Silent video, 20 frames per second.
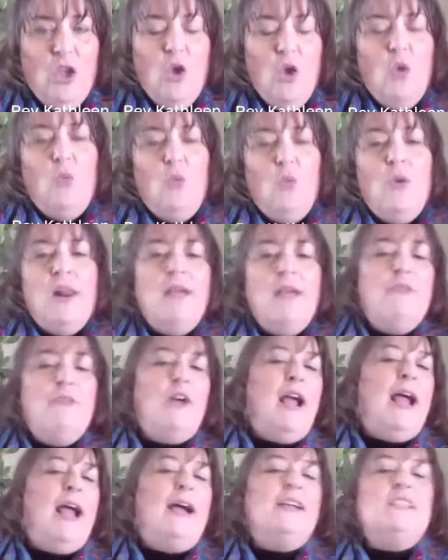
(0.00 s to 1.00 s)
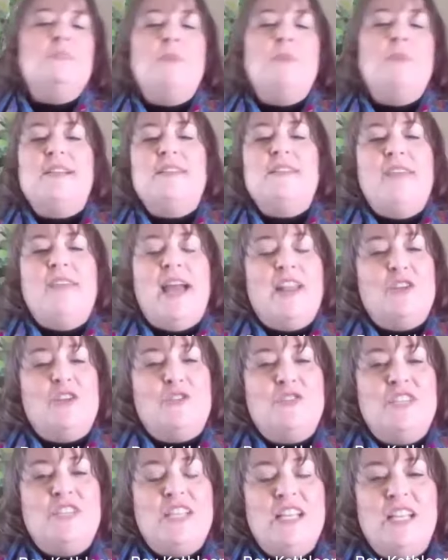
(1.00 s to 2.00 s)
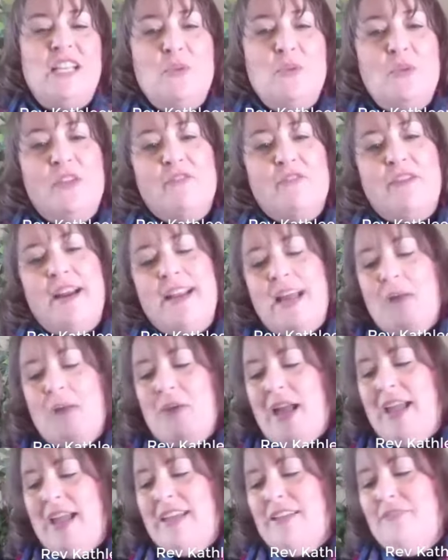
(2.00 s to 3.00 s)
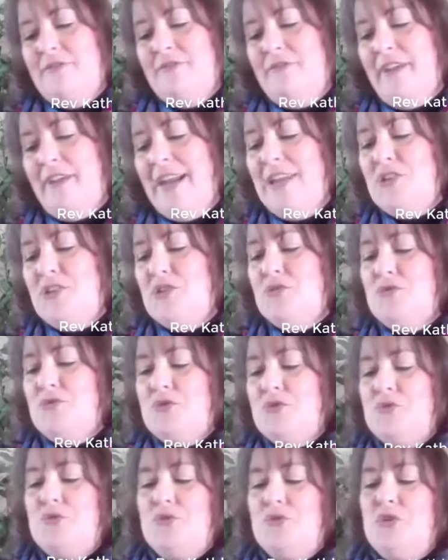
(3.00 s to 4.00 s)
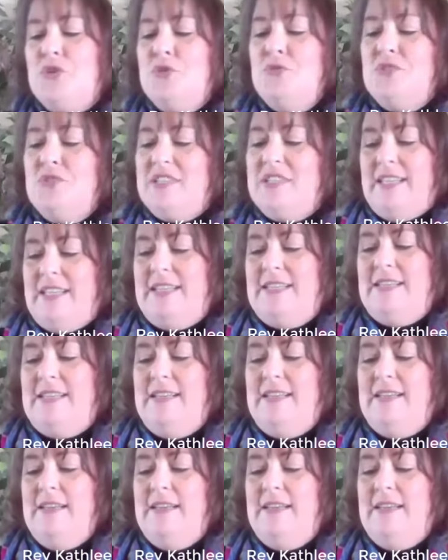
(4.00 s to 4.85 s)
Whatever aspect of that you're dealing with right now, I invite you to use it.